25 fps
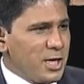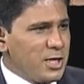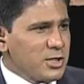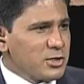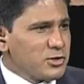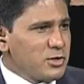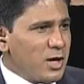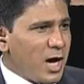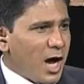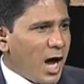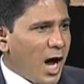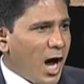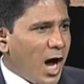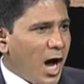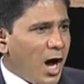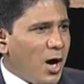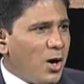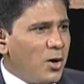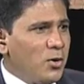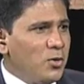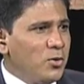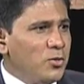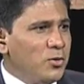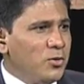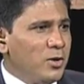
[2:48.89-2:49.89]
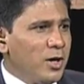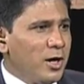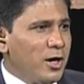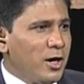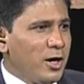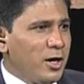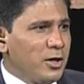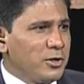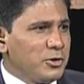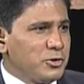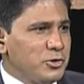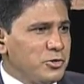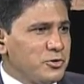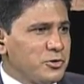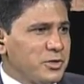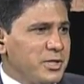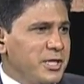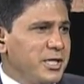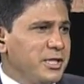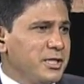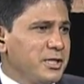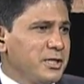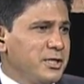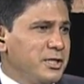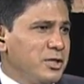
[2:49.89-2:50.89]
So how uh, do you
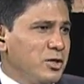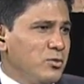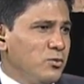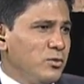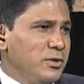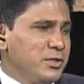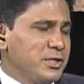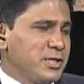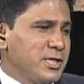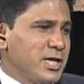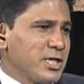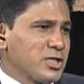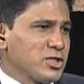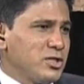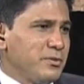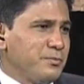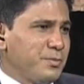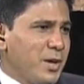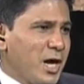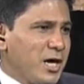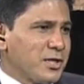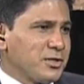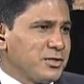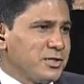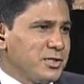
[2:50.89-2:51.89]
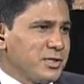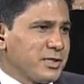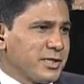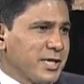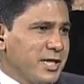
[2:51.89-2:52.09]
think the international partner